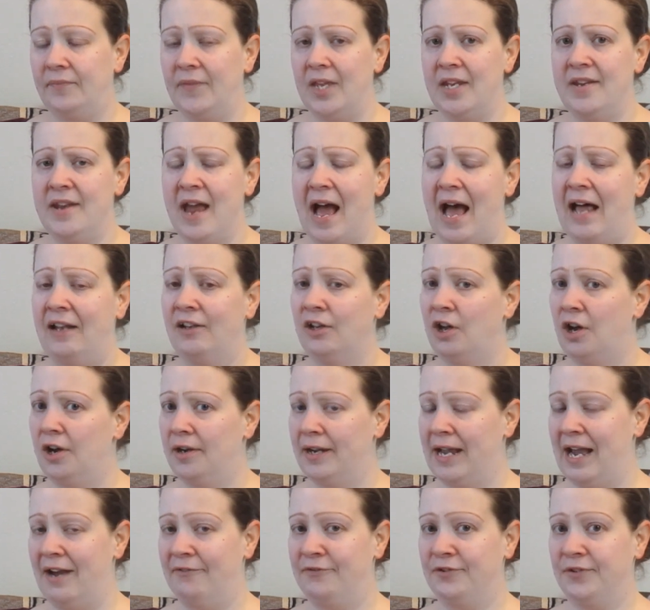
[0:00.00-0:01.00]
not
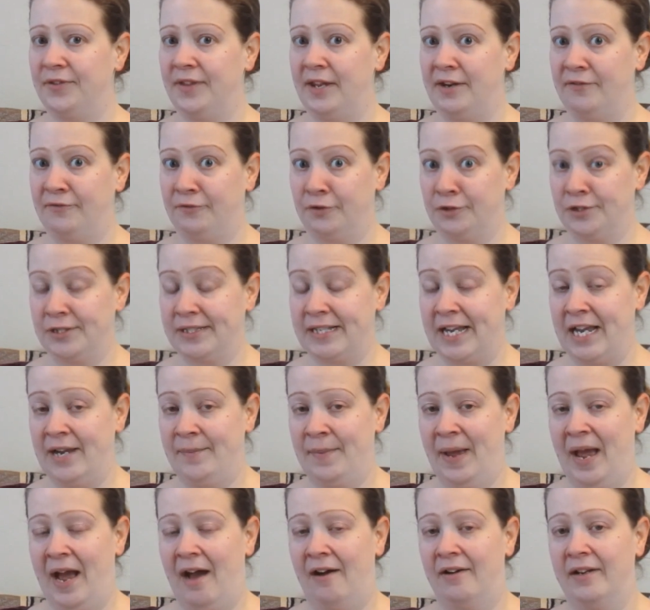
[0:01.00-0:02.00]
long after they first came
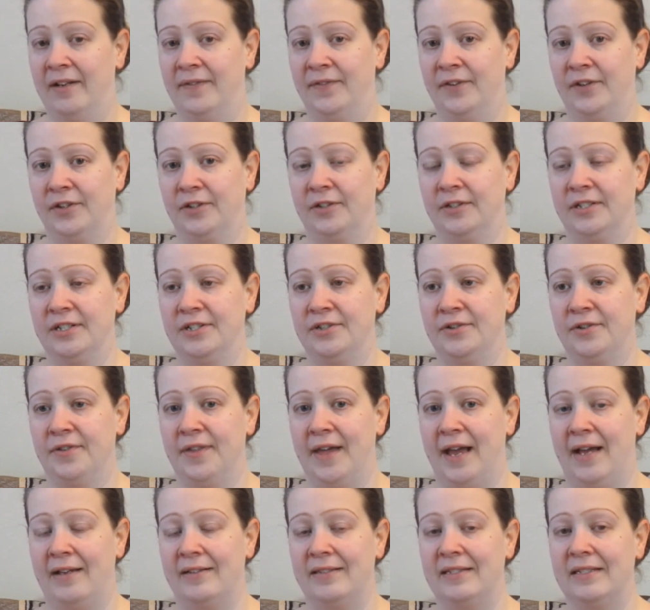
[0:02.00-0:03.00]
out in the early
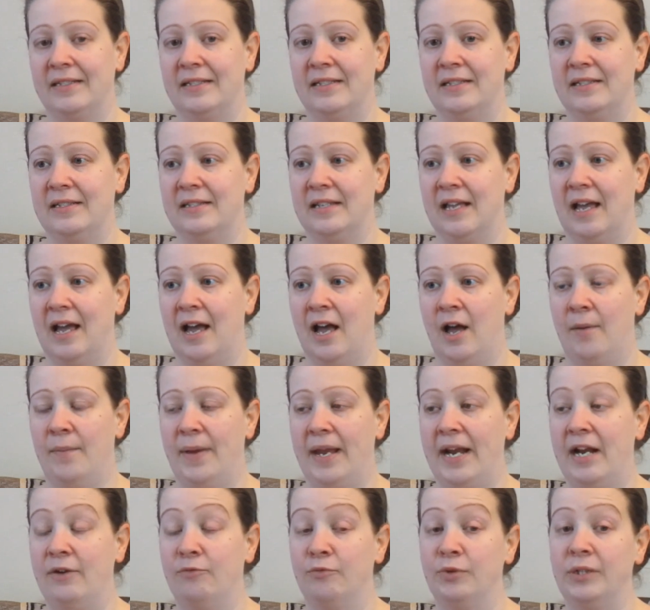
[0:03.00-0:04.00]
2000s. Um,
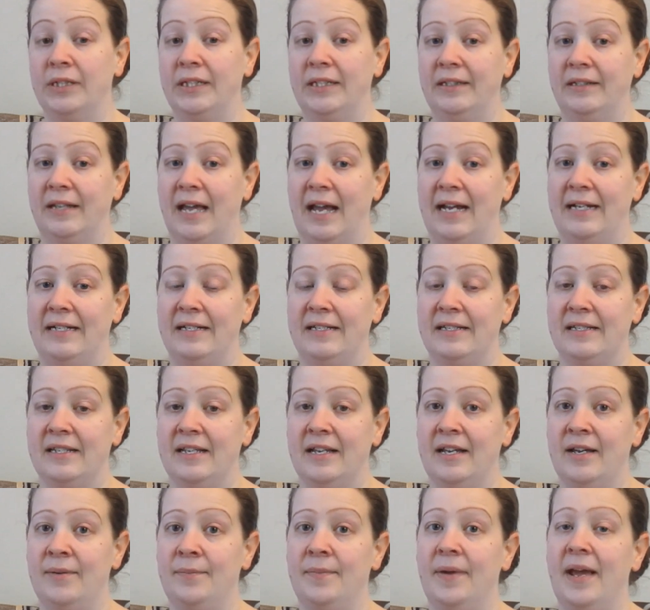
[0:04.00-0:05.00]
and I really liked
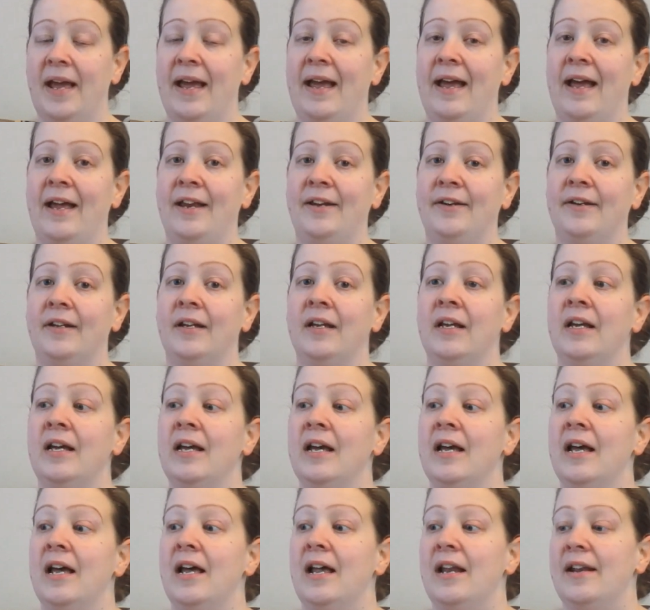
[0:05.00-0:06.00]
them. And
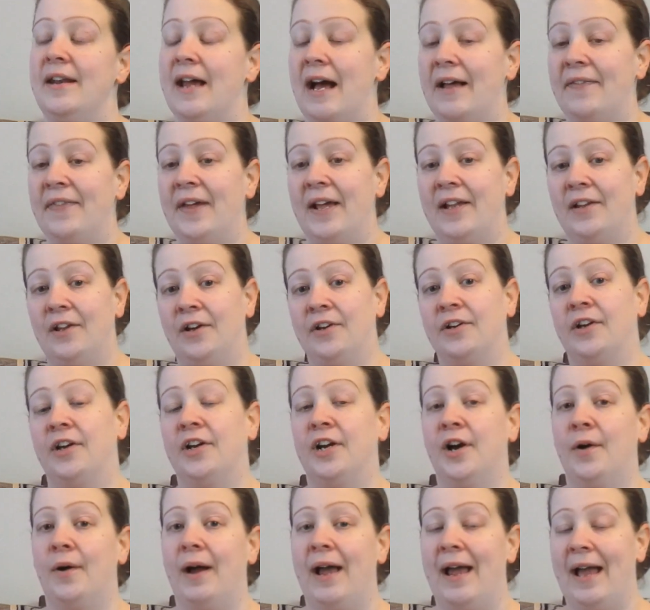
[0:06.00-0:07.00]
not that long
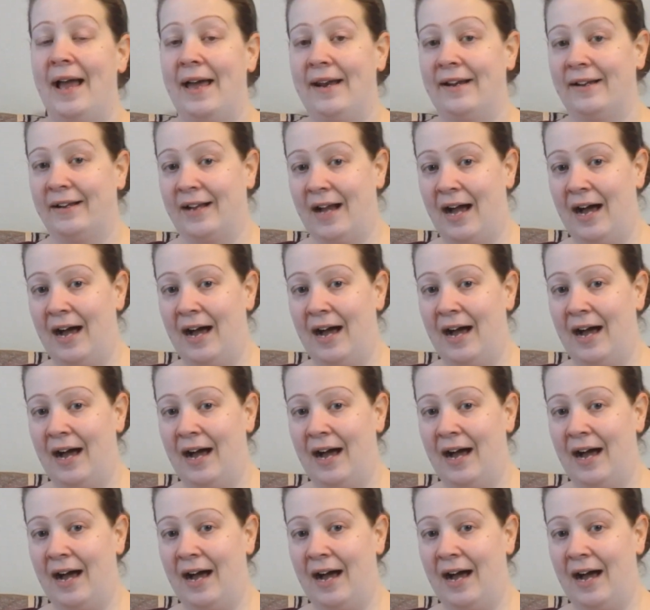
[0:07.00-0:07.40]
ago, I had a